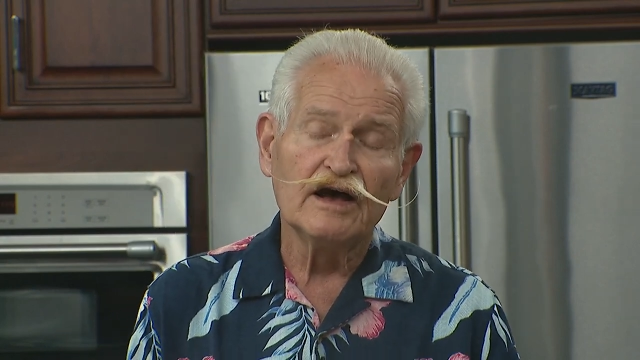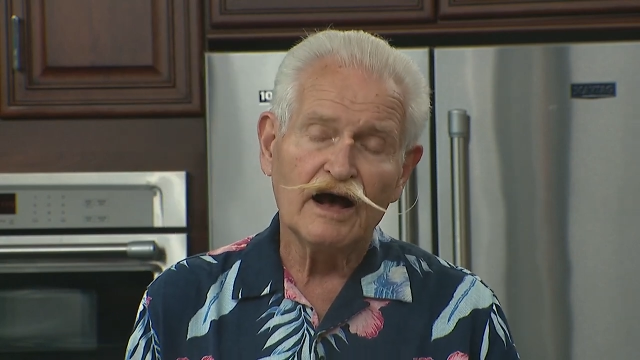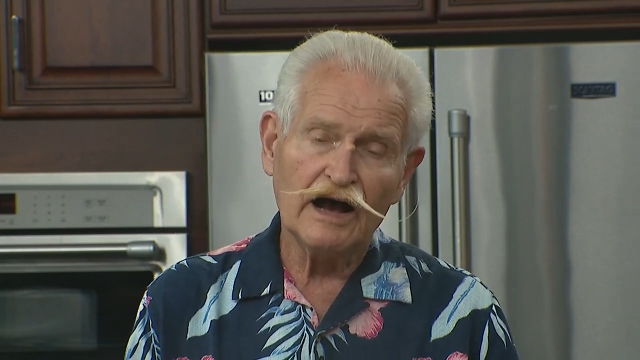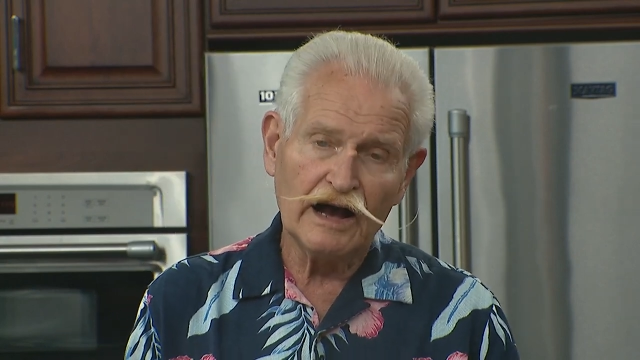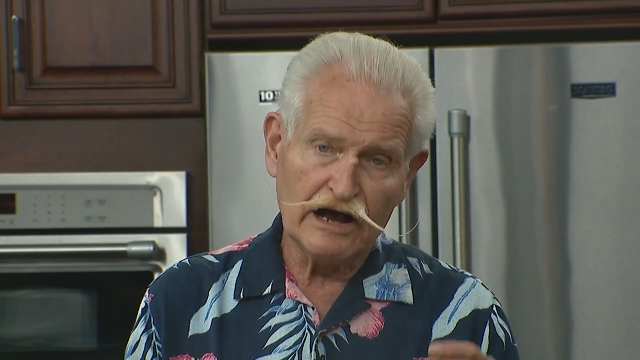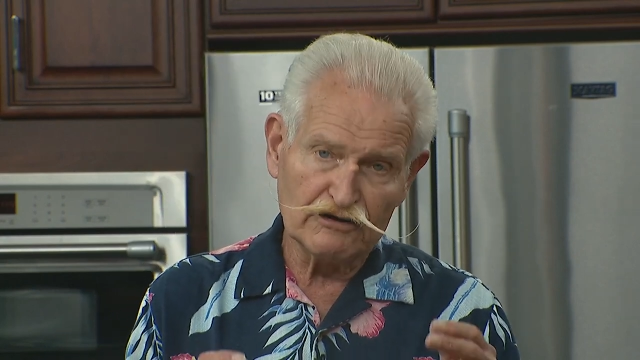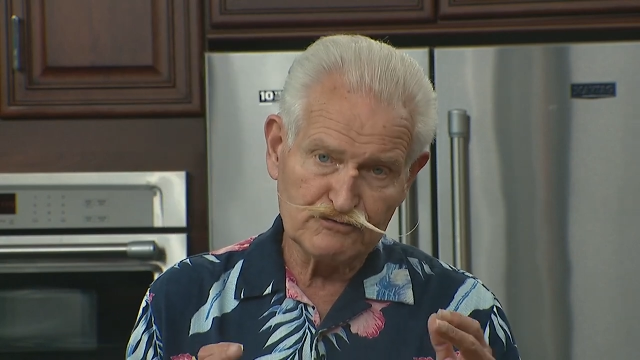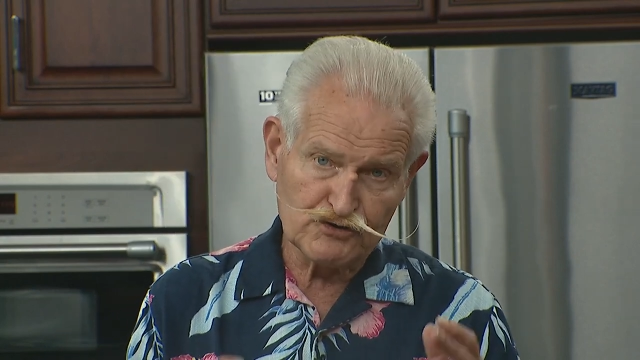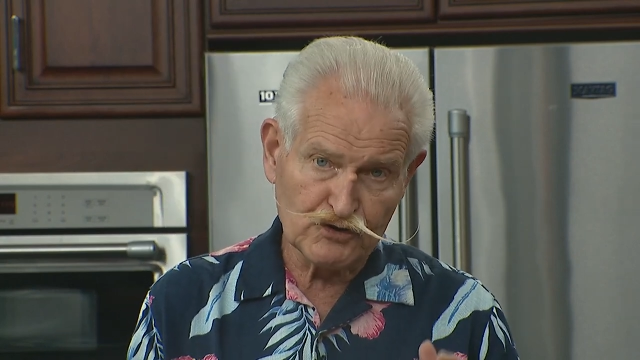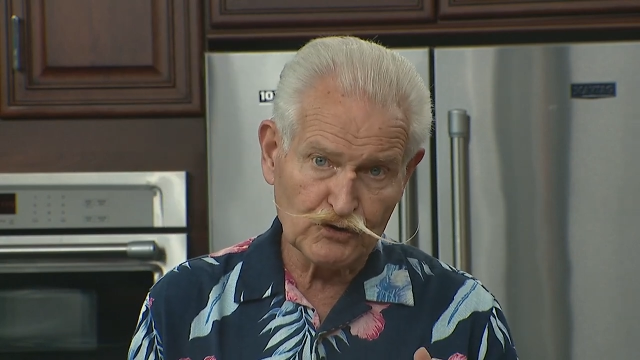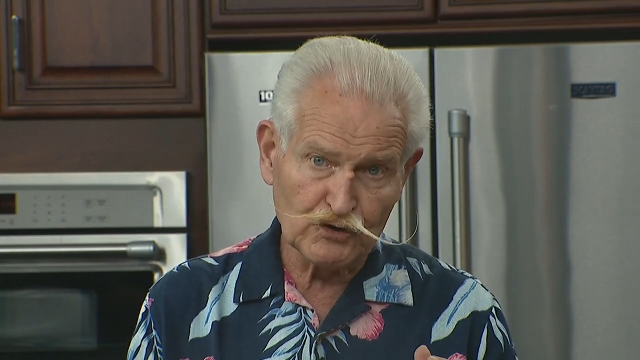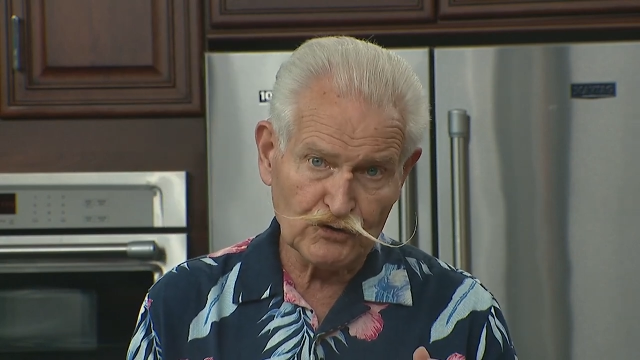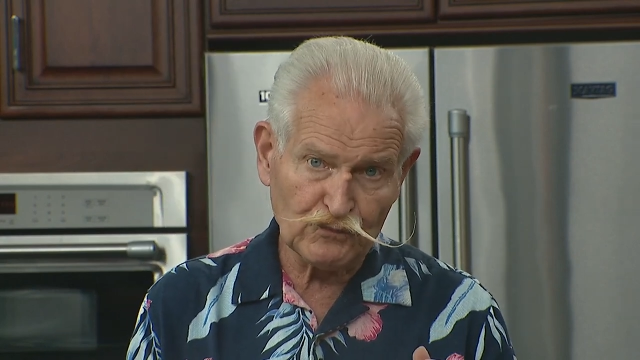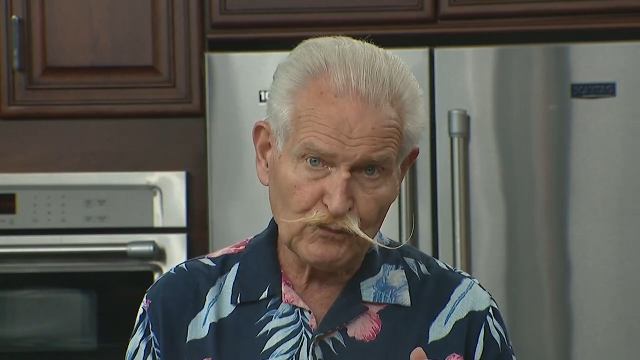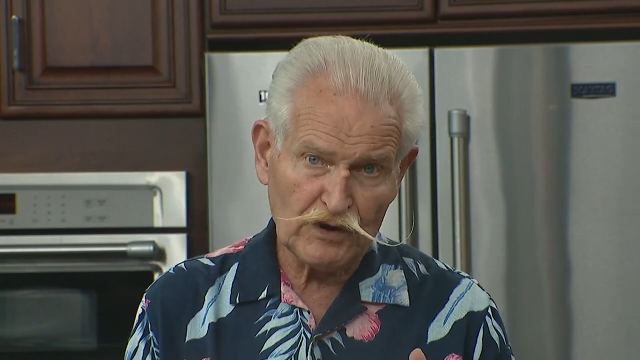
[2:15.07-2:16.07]
uh, two
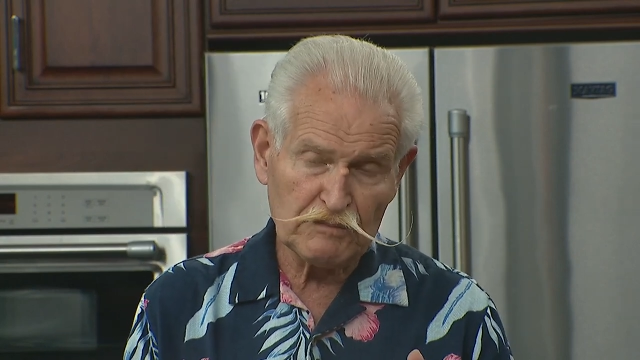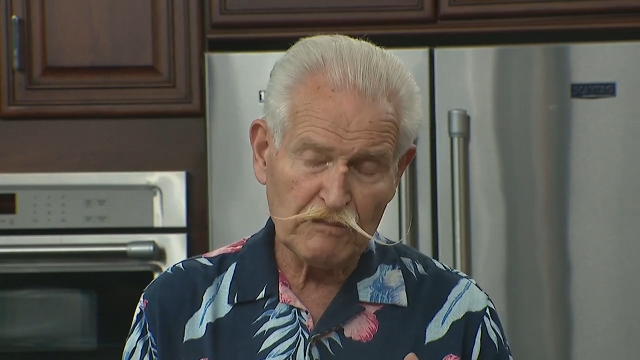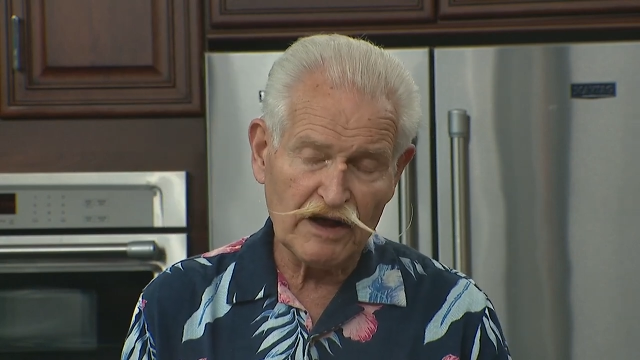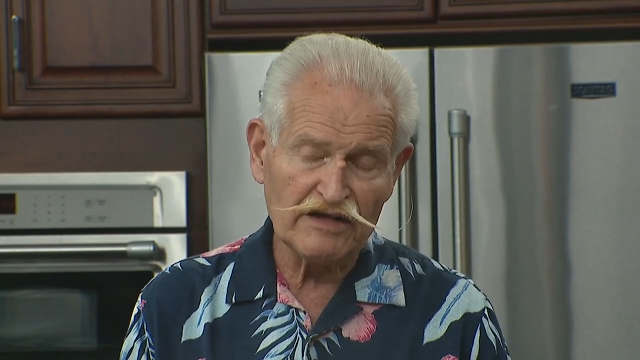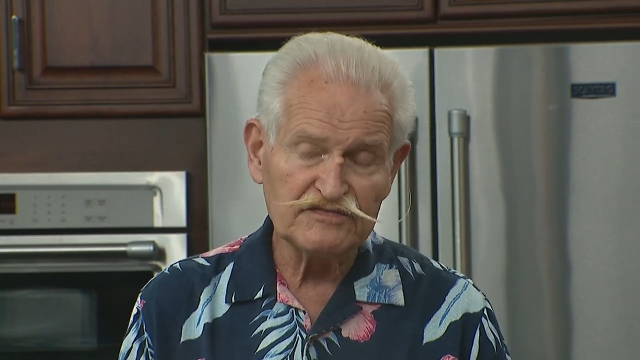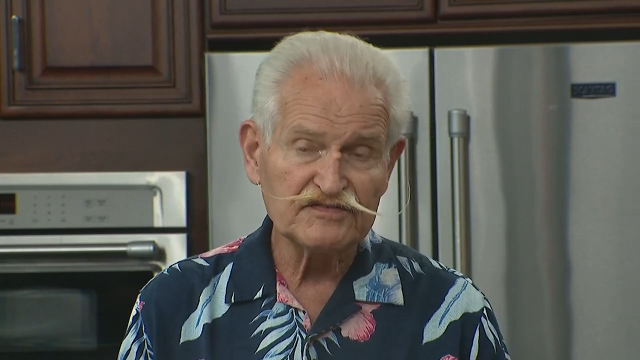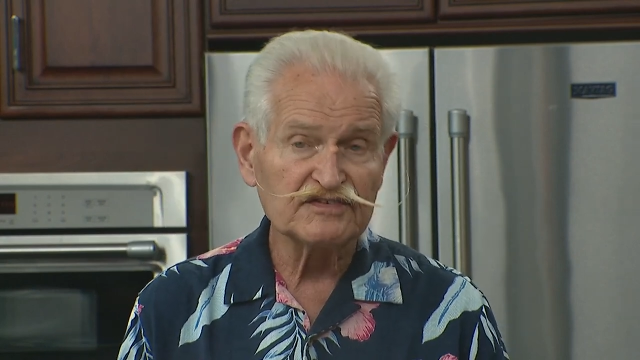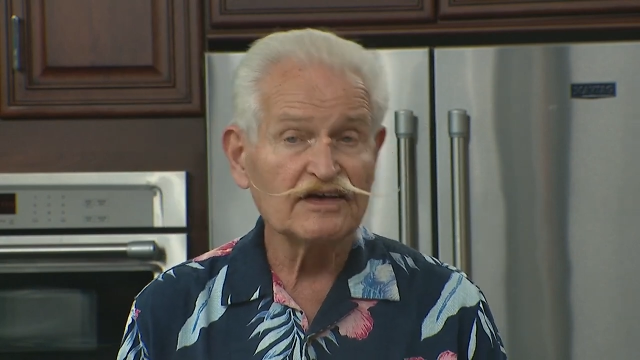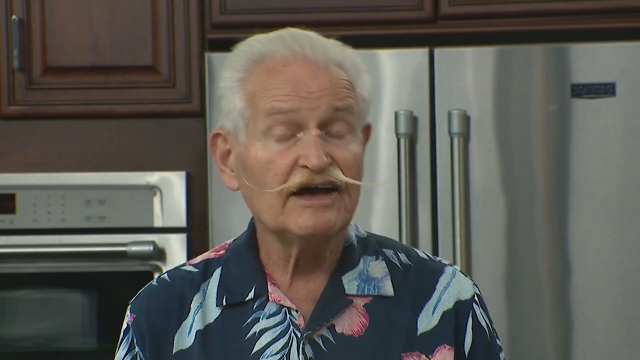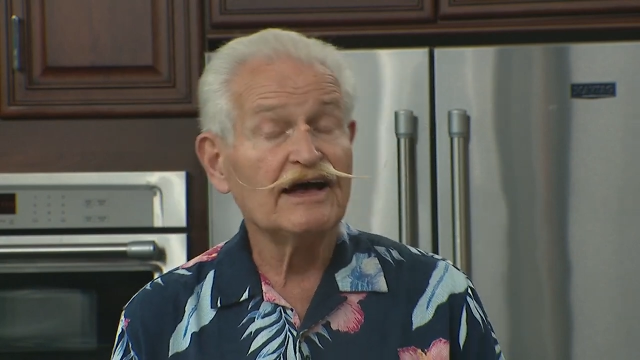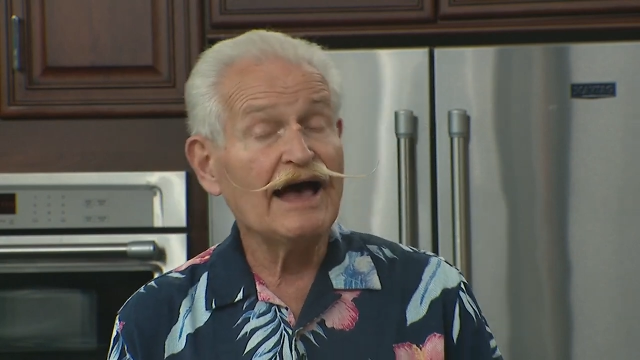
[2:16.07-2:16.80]
to three months.